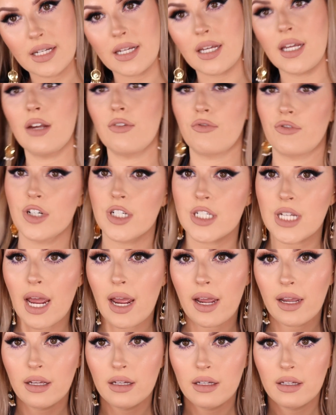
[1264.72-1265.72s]
like every
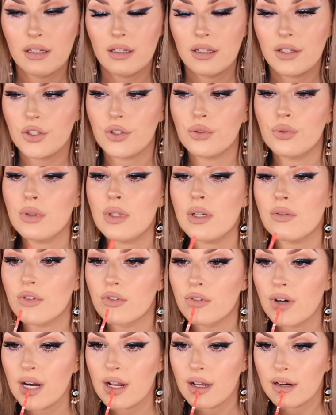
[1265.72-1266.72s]
day. You'll never
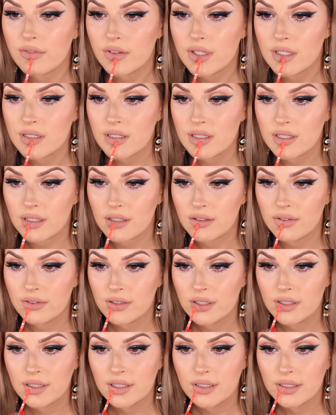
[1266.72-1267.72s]
run out of this
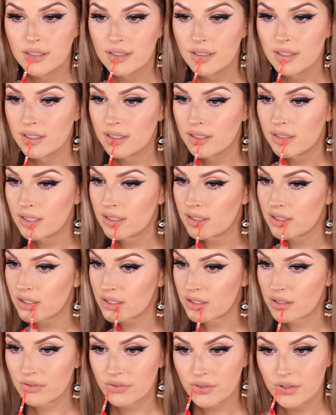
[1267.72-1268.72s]
stuff.
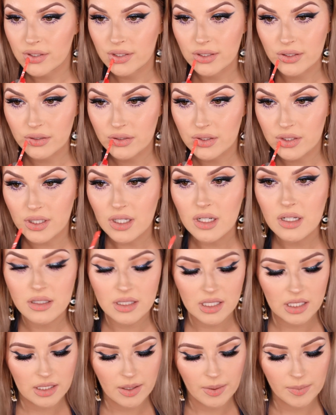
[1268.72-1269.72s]
Just a few little
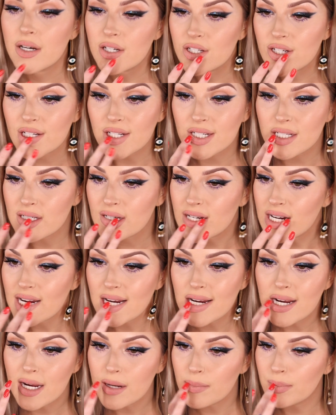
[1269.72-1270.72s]
dots, just
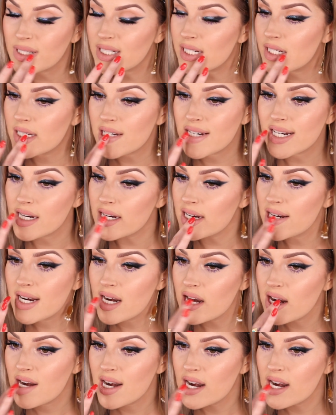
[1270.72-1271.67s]
blend it in.